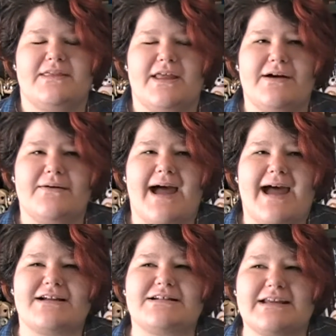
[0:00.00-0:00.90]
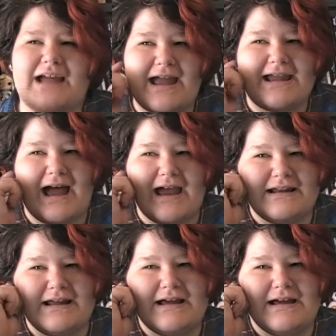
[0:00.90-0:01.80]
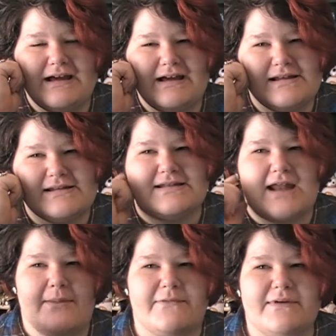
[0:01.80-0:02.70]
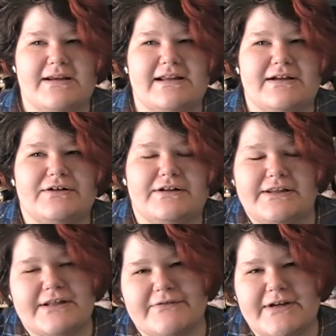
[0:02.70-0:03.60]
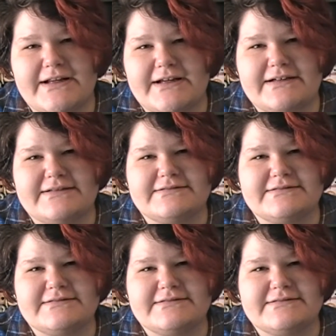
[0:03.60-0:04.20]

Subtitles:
Though, actually, I kinda stopped reading Girl in the Arena,